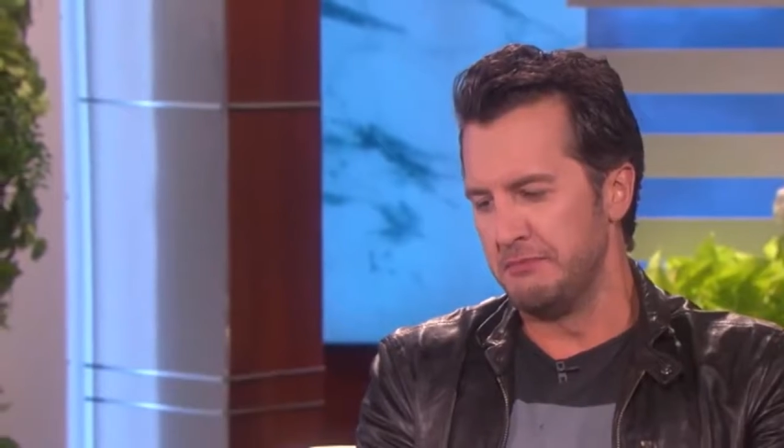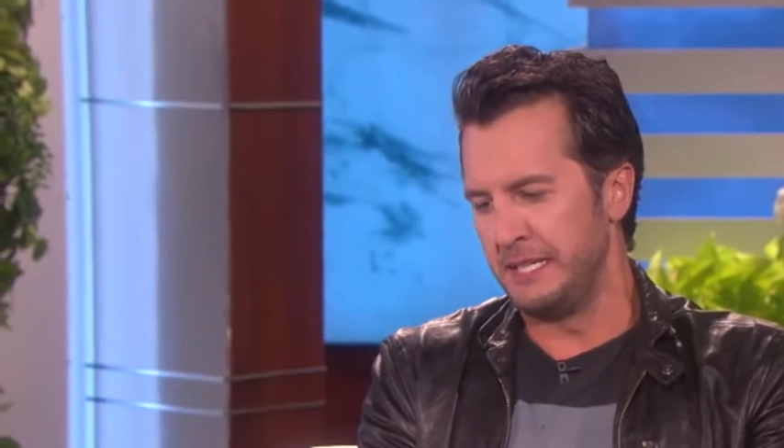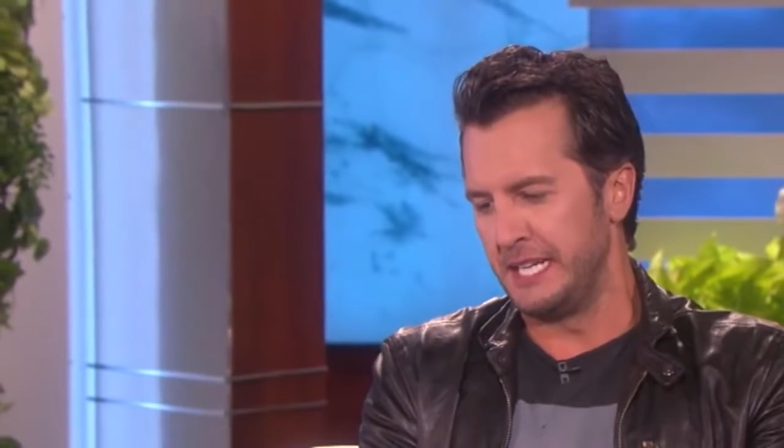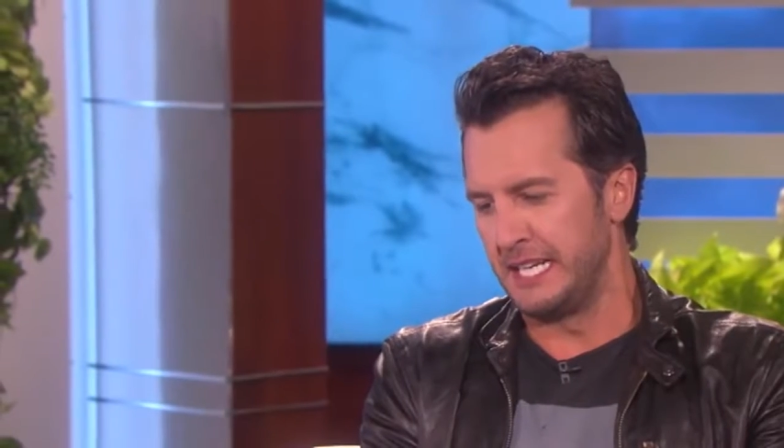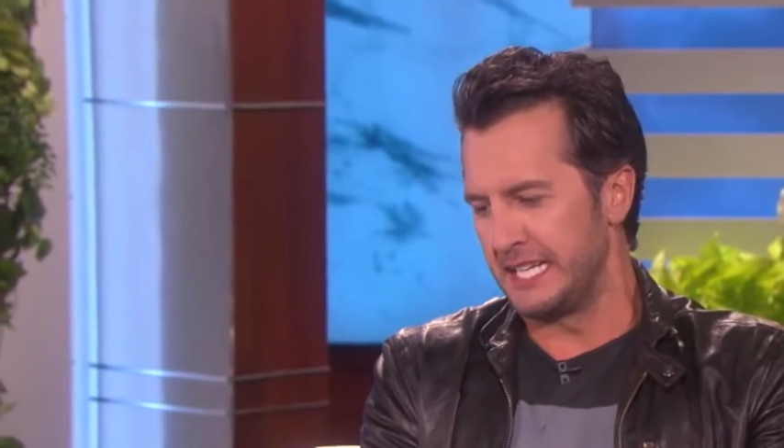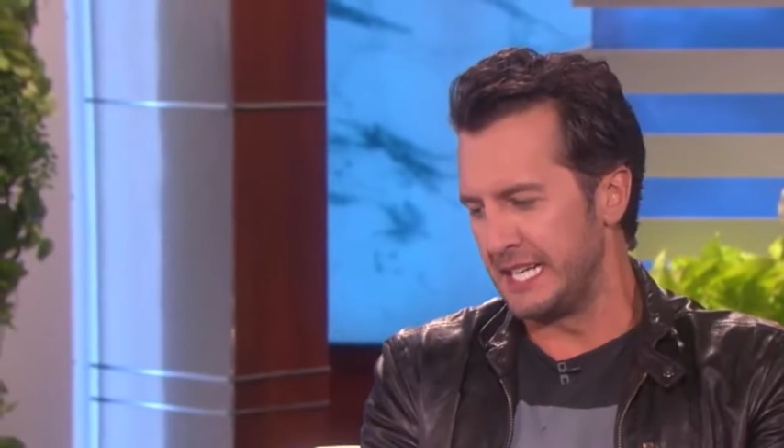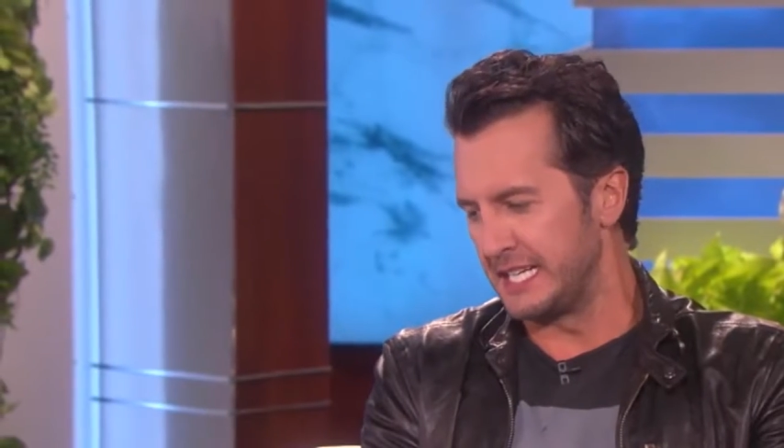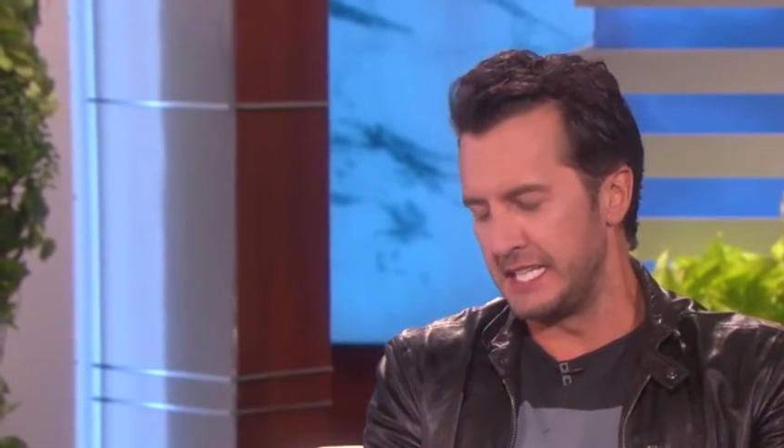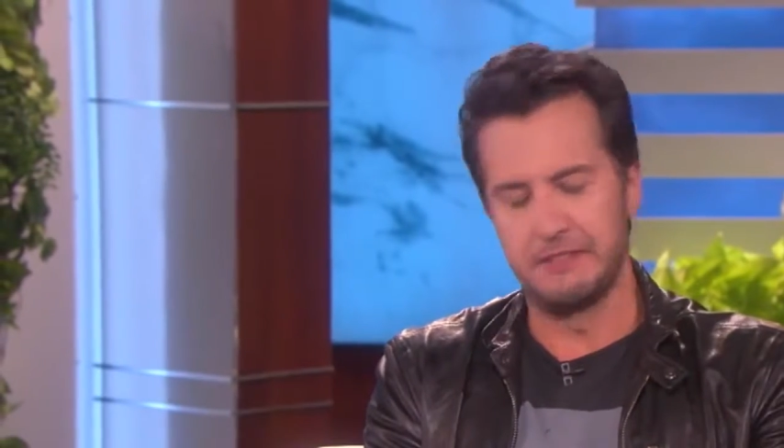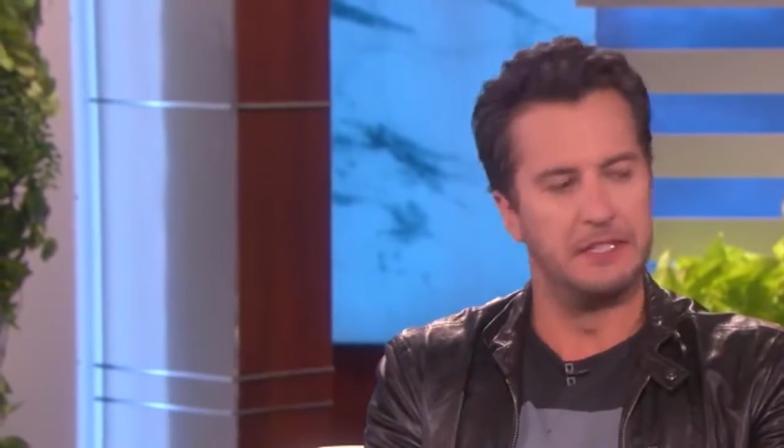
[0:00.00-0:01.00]
you just
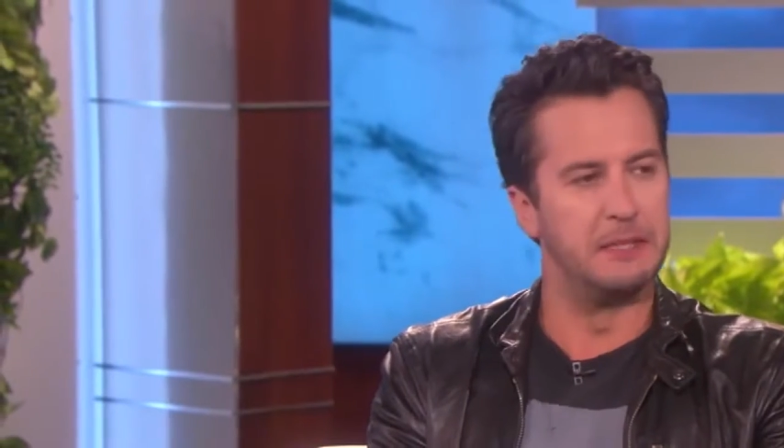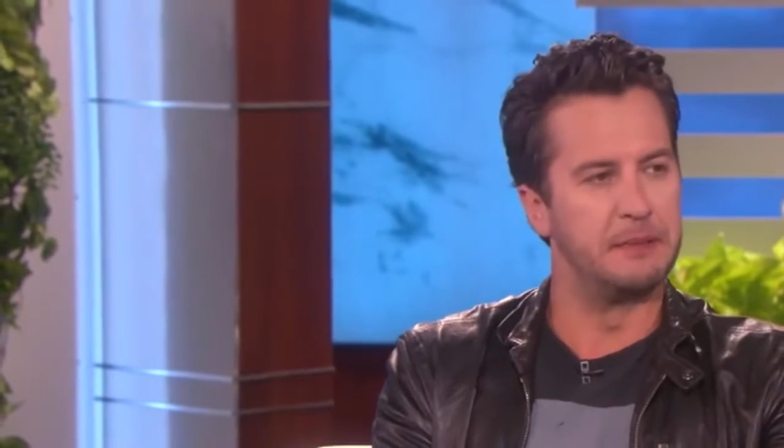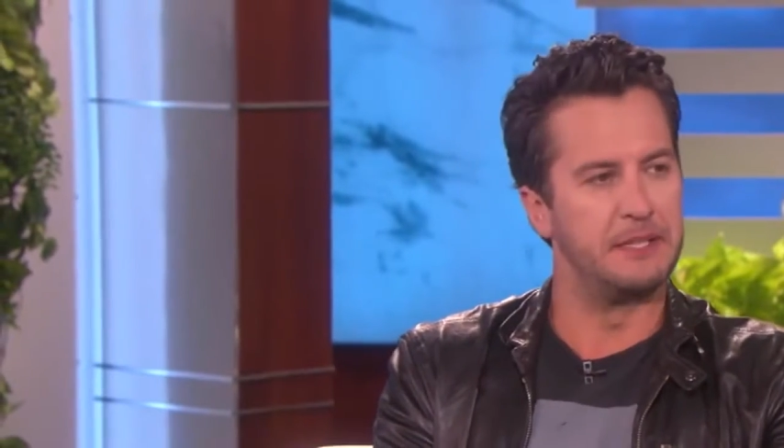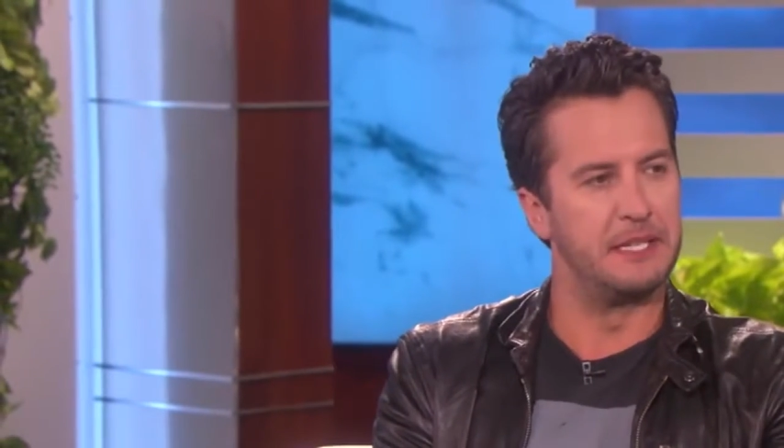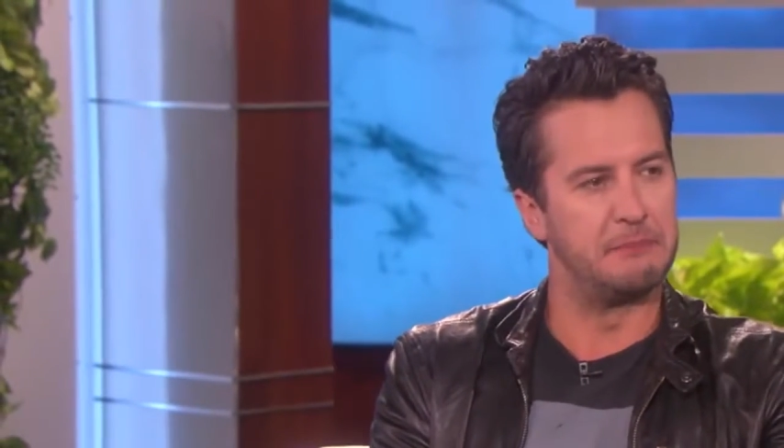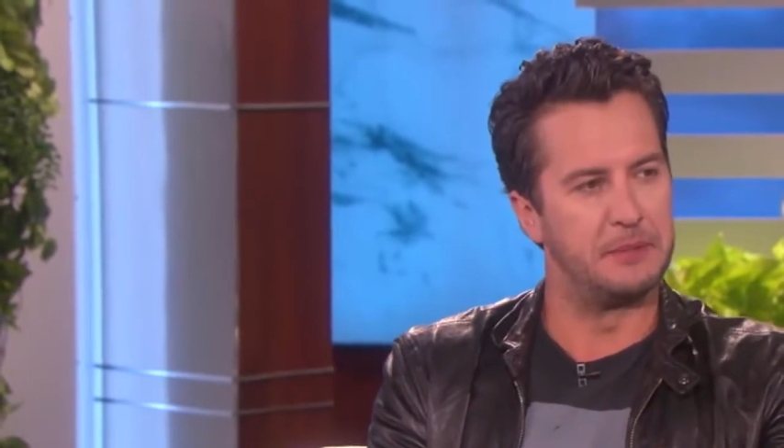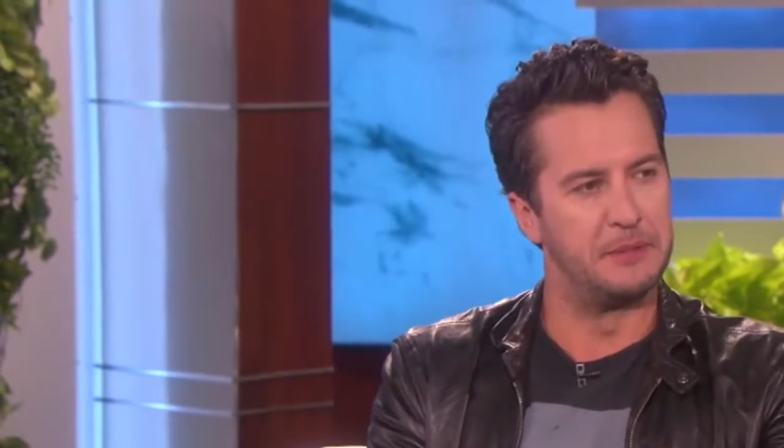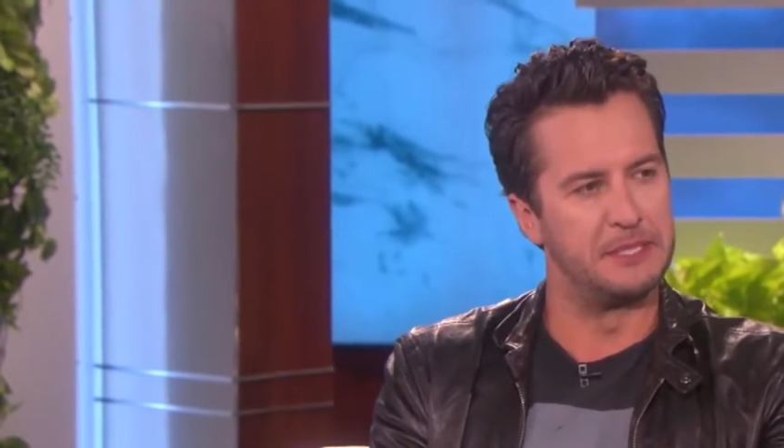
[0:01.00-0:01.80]
mentally kind of give up at